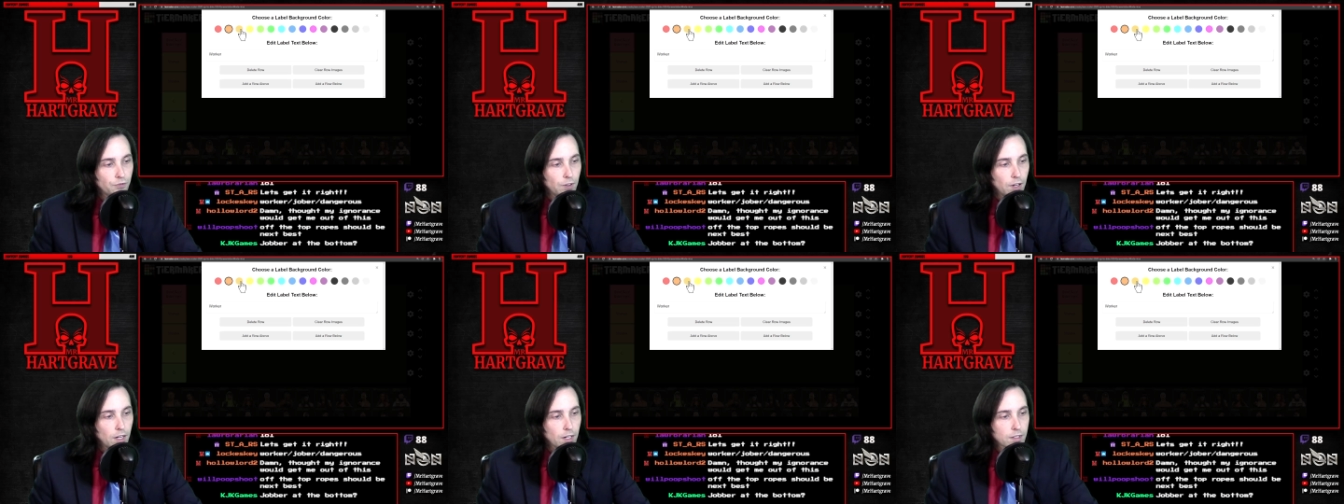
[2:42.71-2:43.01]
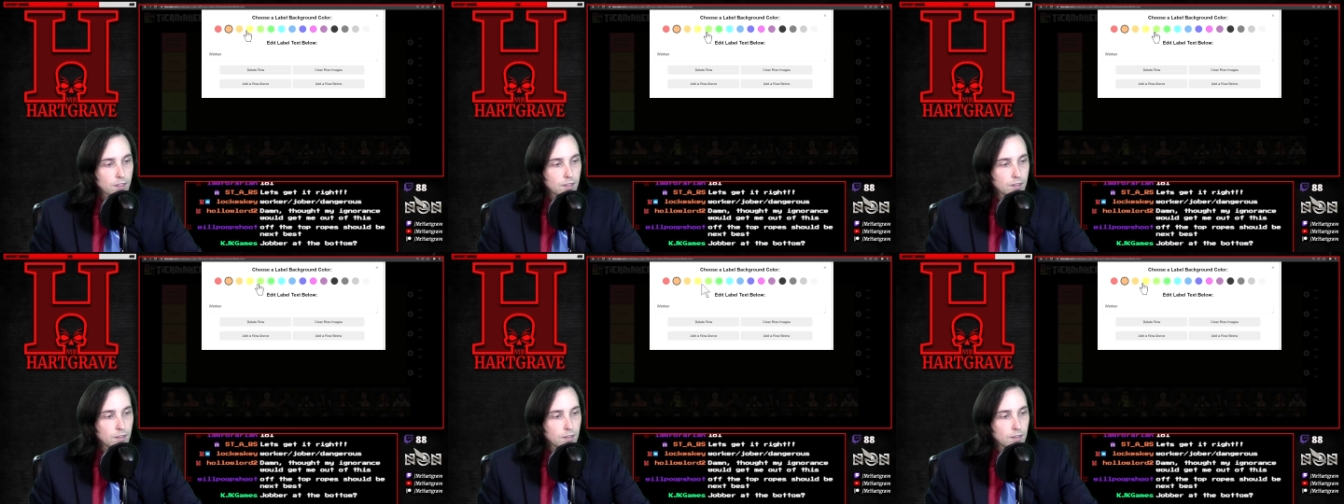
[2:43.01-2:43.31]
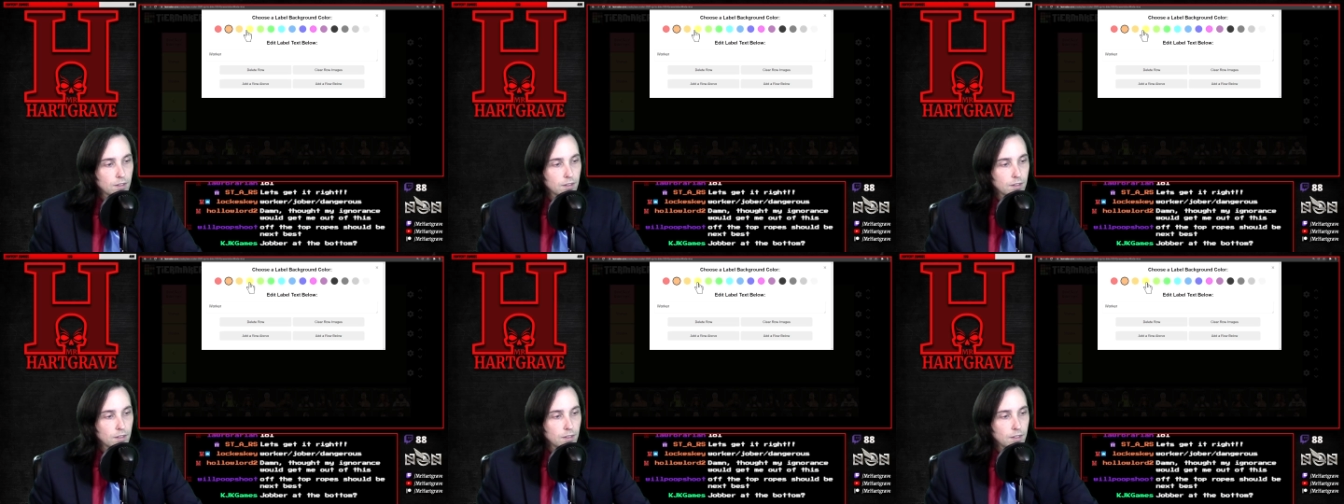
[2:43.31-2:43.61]
fucked.
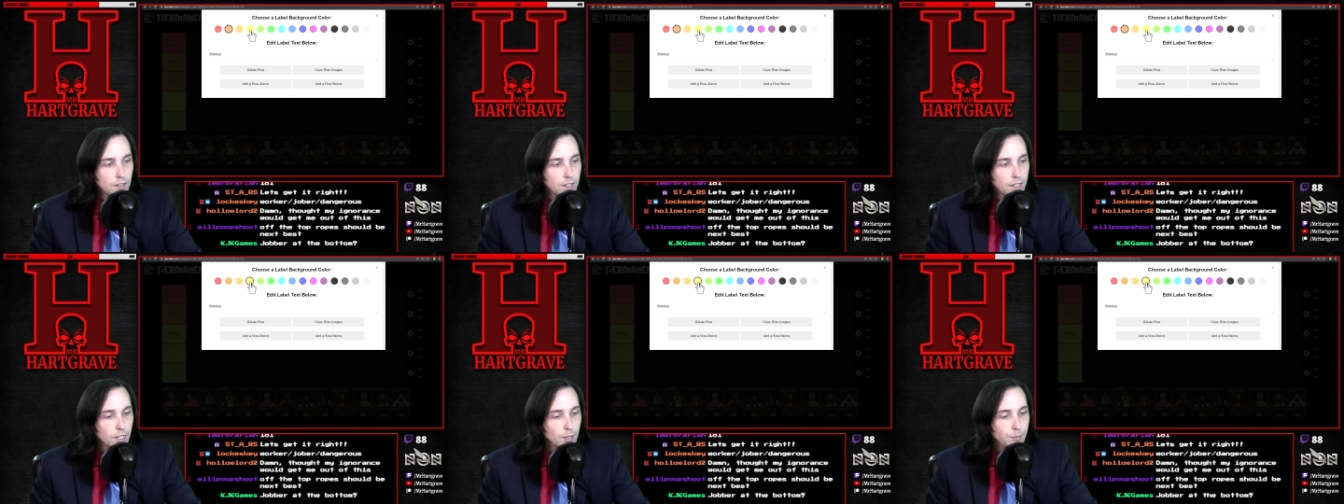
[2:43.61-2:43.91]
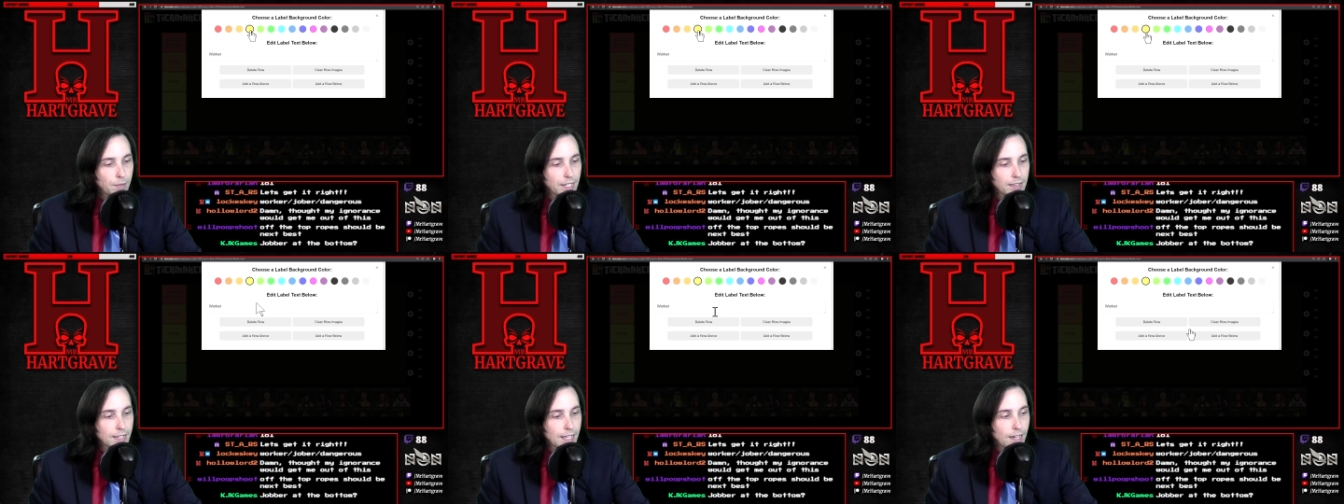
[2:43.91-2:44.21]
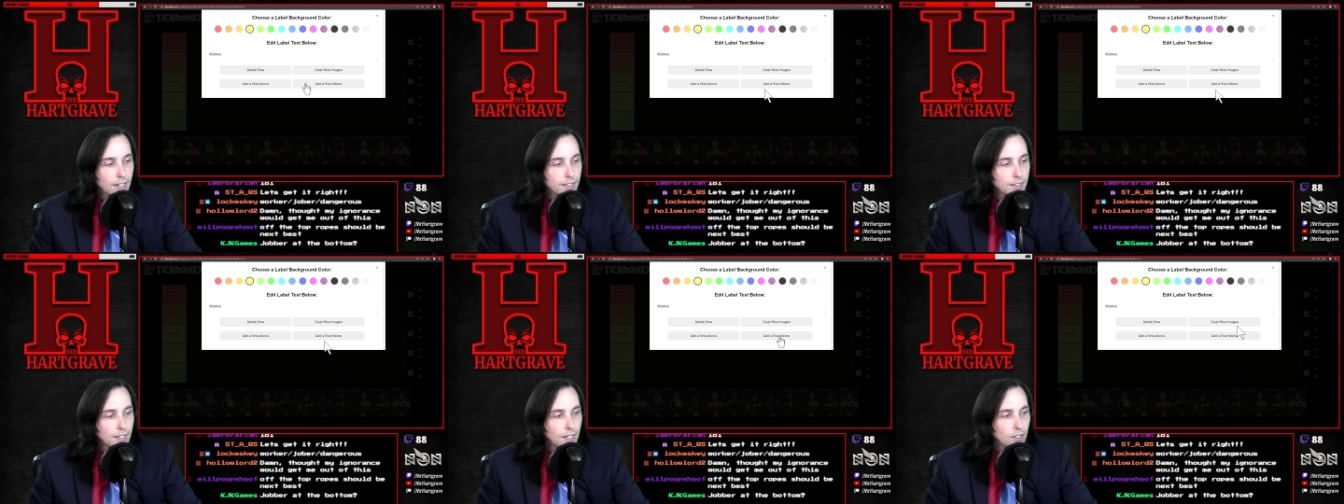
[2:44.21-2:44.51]
Here, make
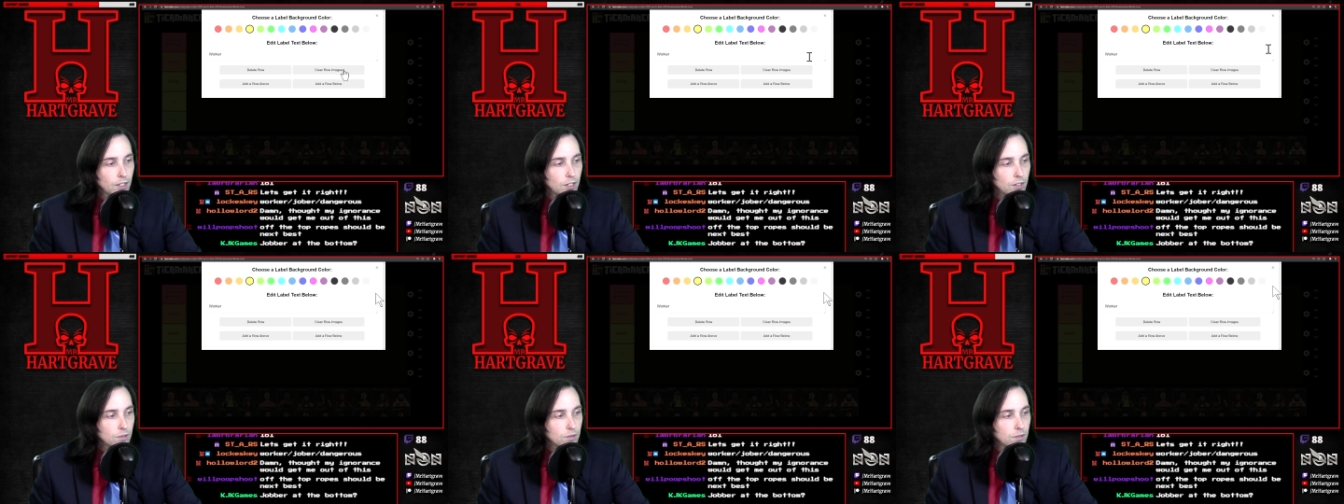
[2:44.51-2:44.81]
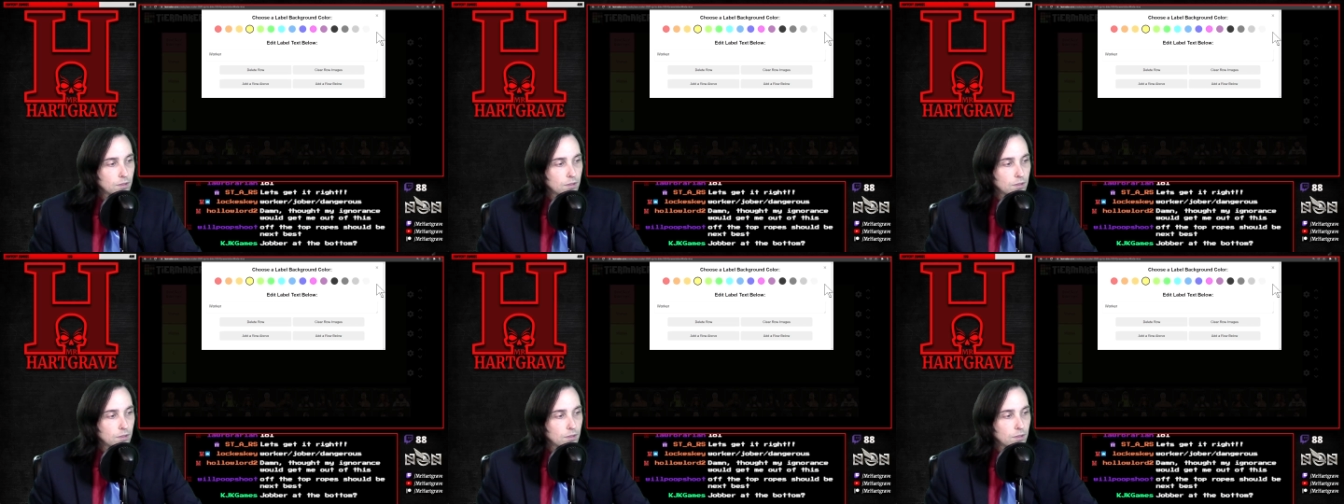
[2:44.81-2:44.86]
that yellow.